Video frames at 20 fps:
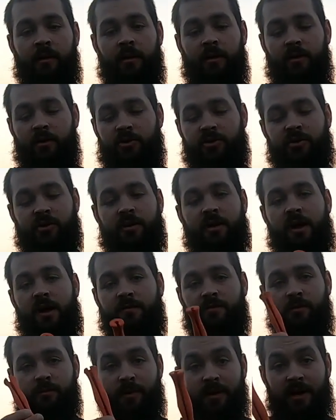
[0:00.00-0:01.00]
you shouldn't
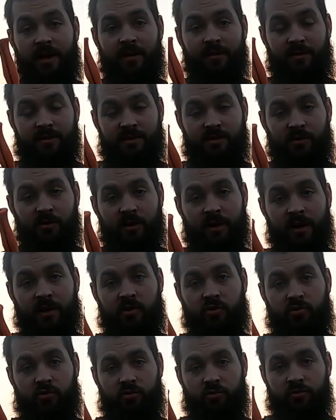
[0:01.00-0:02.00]
have to buy this little
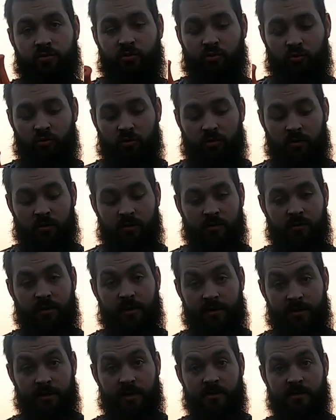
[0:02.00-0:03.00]
extra tool
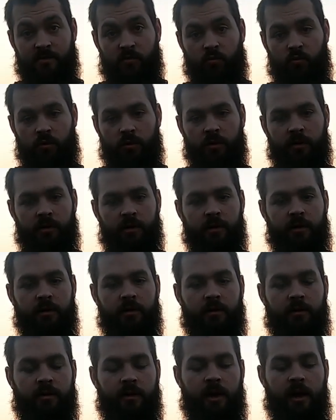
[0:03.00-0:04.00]
that doesn't work.
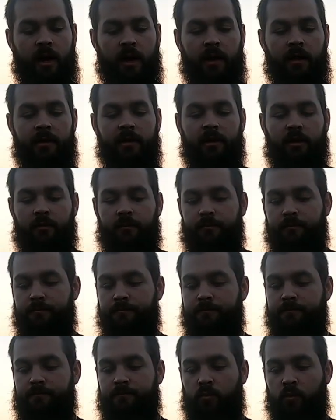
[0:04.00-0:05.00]
I ended up,
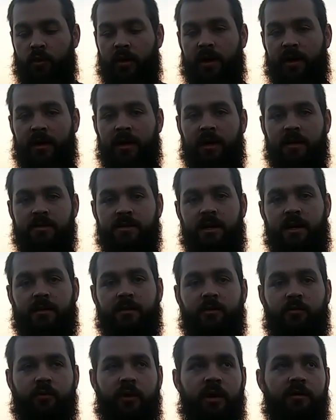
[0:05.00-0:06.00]
when I
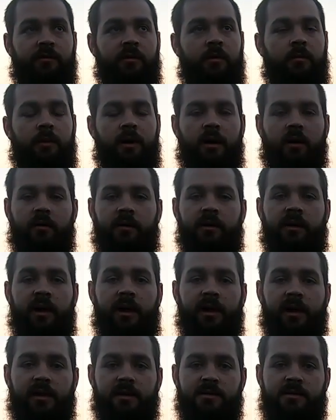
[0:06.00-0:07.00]
contacted Raven about it, I
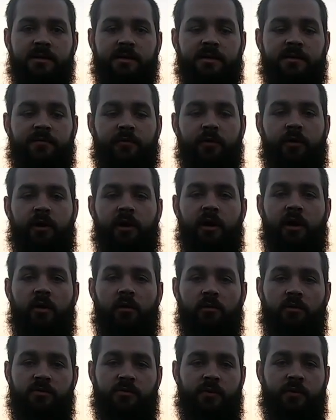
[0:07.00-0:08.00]
got 6 free
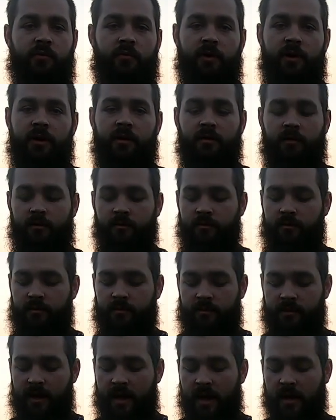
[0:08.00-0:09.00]
arrows with regular
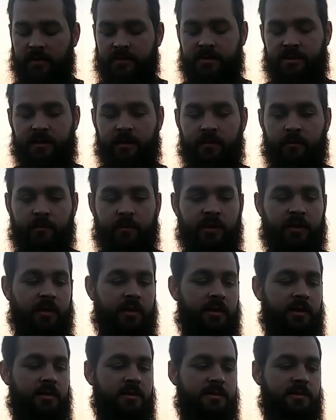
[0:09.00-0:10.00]
nocks in them
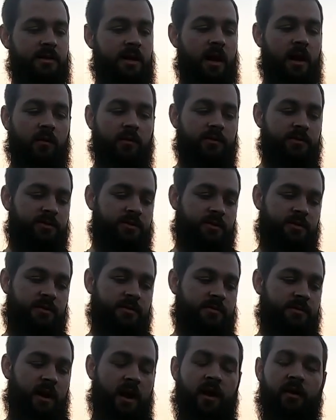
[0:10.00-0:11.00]
because I was
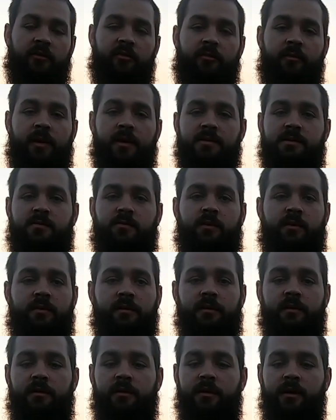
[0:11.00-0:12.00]
just tired of messing with
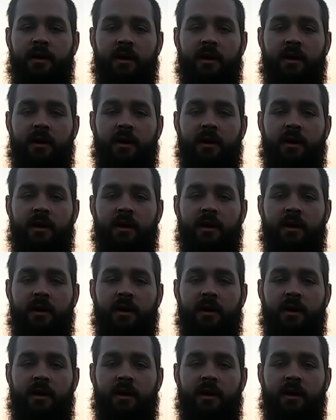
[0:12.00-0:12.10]
it.